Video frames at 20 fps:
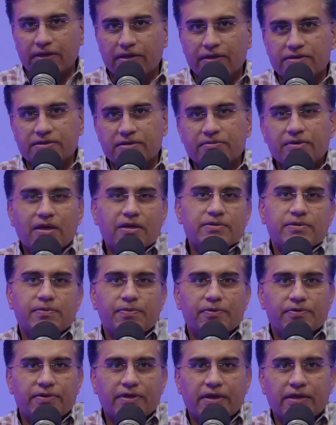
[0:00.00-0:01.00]
You know, sometimes
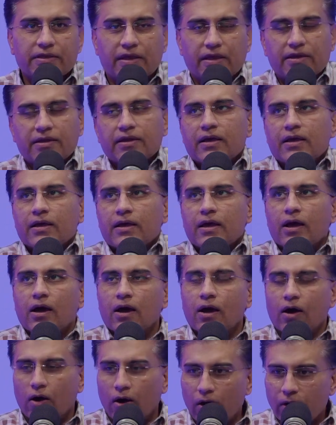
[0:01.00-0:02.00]
people think that
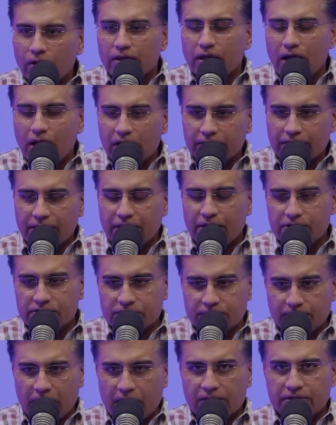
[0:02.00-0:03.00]
all God cares
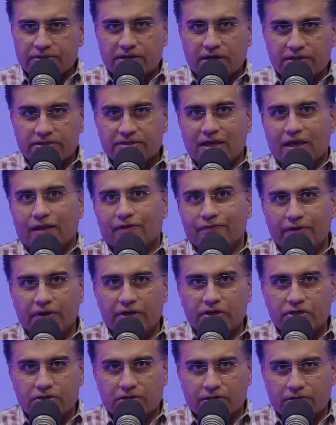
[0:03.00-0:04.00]
about is our
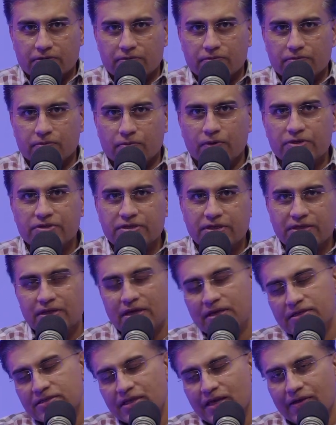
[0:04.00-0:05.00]
salvation. Mm. Once
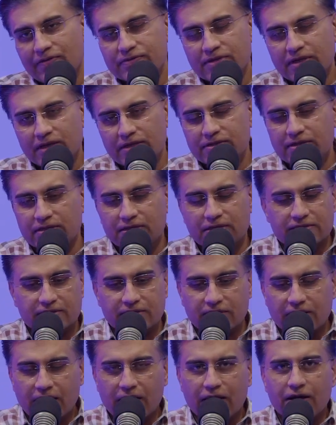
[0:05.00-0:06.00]
He saves us, He
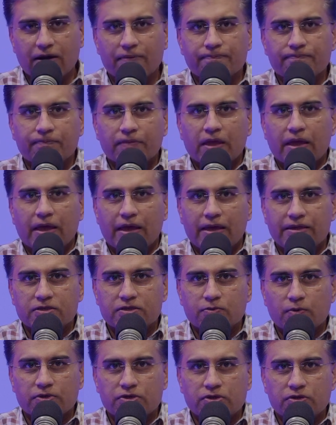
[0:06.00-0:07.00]
doesn't care. And
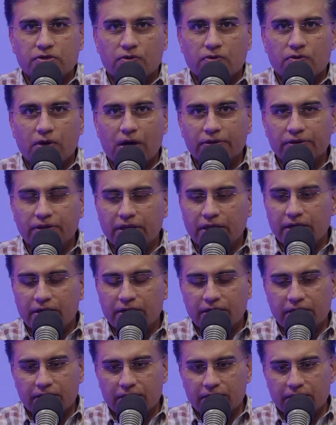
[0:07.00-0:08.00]
wants you to go out
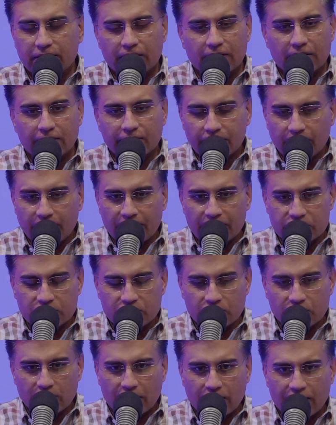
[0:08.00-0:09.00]
there and, and live the best of
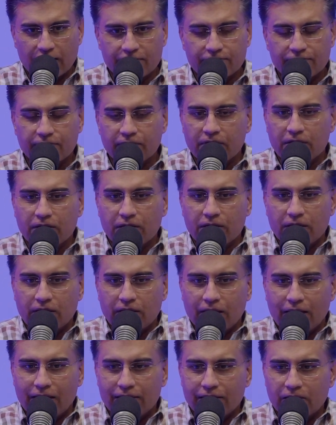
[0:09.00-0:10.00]
your life
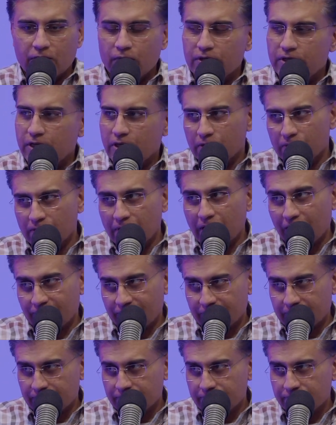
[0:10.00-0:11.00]
and then one day go to
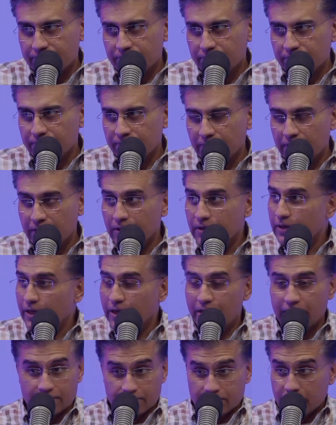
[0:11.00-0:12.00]
heaven. Yeah. You know,
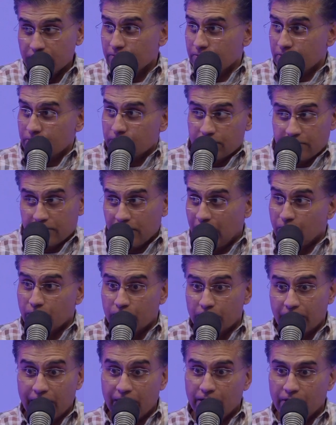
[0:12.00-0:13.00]
hey, you're, not
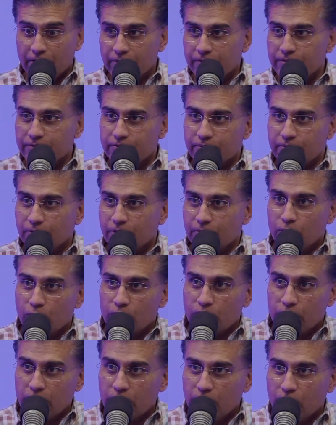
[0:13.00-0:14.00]
going to hell. Right. What
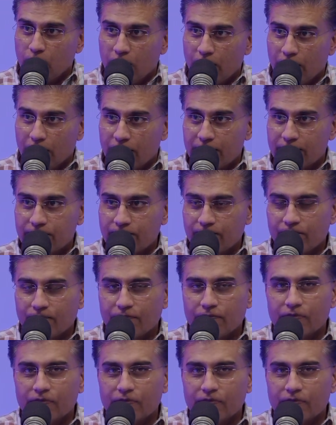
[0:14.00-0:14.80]
more do you want? Right.